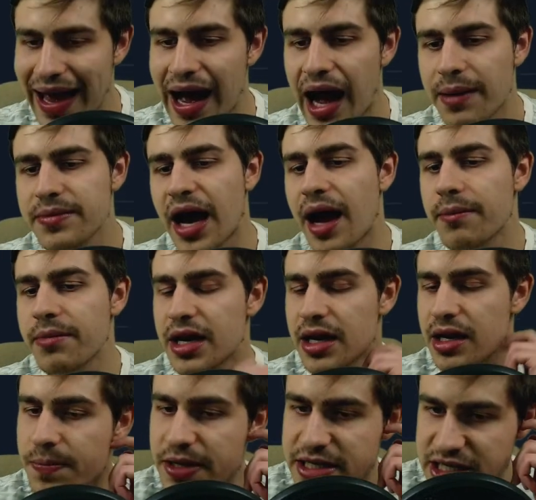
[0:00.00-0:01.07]
I'm a
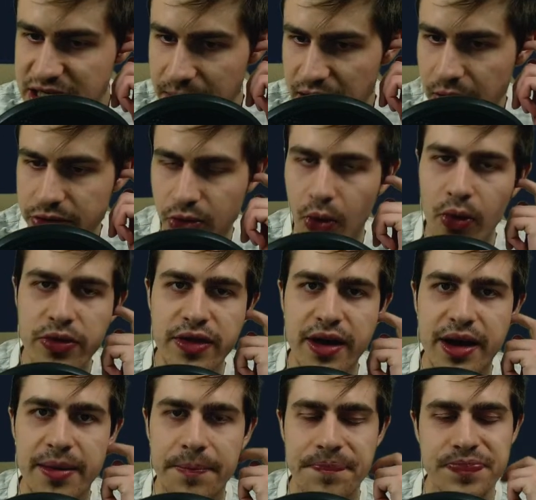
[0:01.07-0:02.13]
little bit similar with all
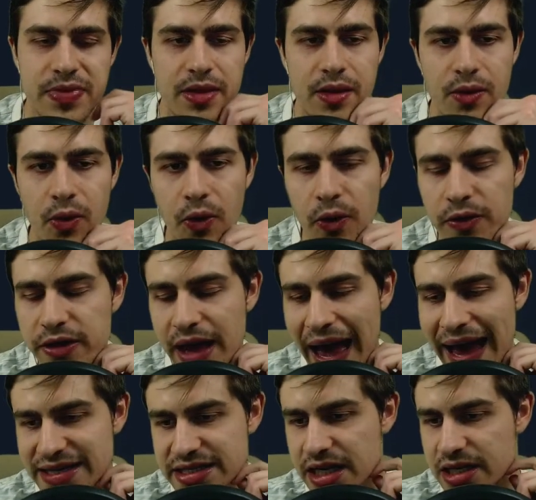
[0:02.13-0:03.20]
the
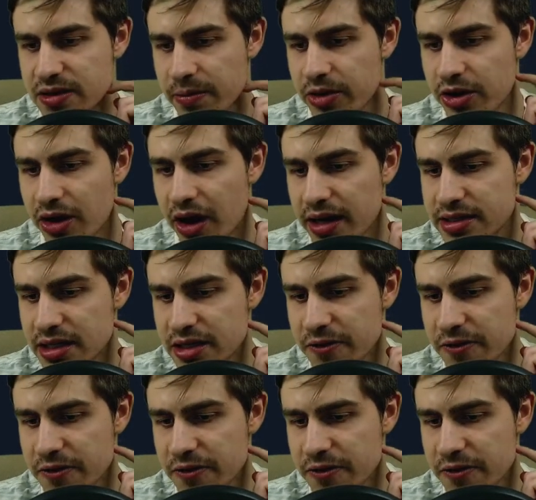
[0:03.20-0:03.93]
assets from United.